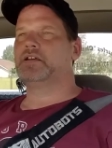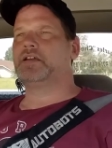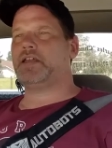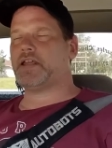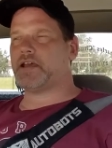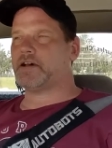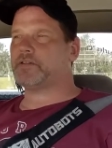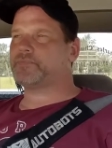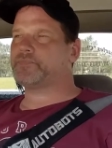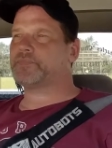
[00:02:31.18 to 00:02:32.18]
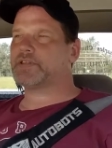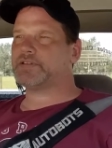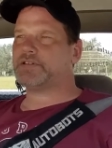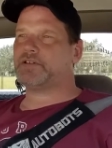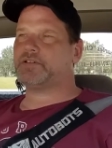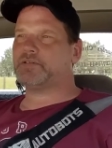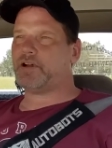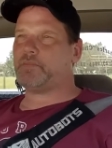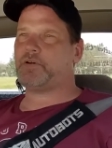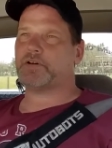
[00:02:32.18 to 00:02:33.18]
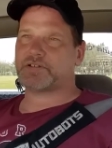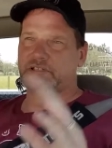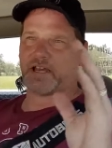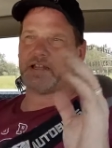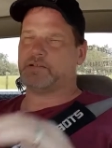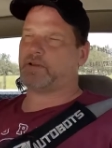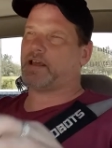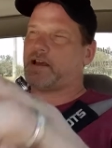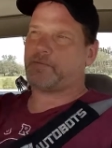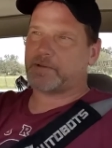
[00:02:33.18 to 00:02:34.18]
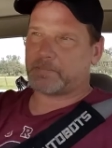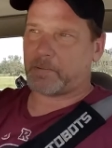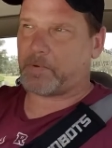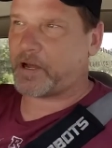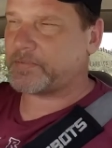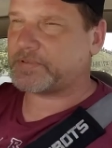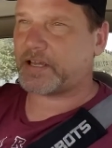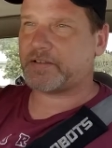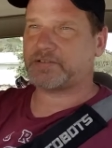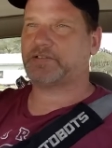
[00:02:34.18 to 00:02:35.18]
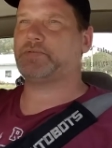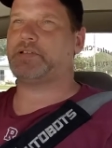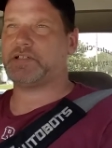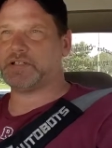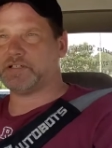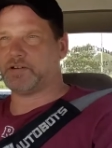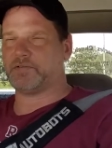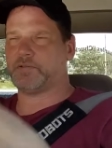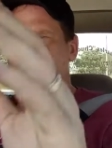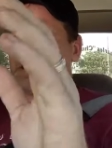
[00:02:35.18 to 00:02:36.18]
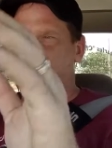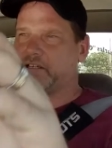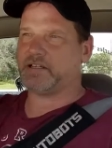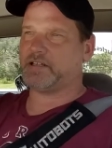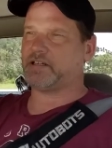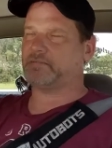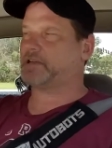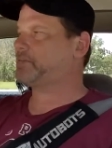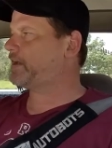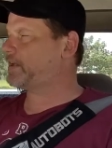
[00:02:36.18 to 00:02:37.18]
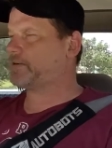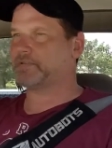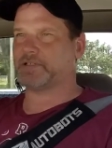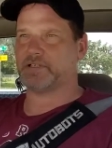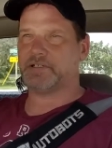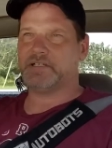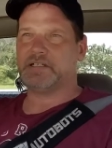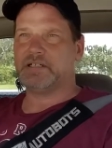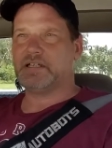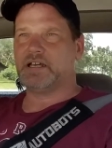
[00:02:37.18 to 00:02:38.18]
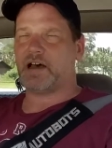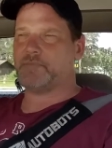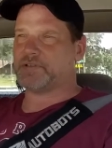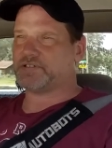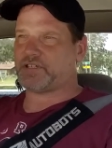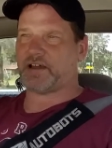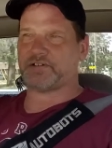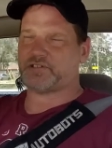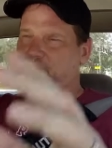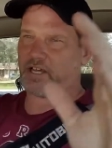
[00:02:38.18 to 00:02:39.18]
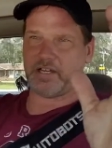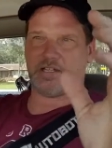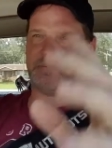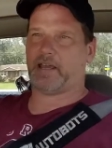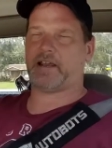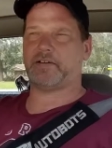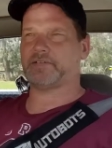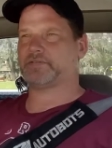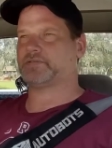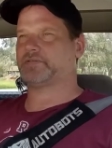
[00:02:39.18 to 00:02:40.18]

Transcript: Anyhow, so I'm all excited, man. I went to my mom's house this weekend, over the weekend, and I'm like, man, I studied, man. I was,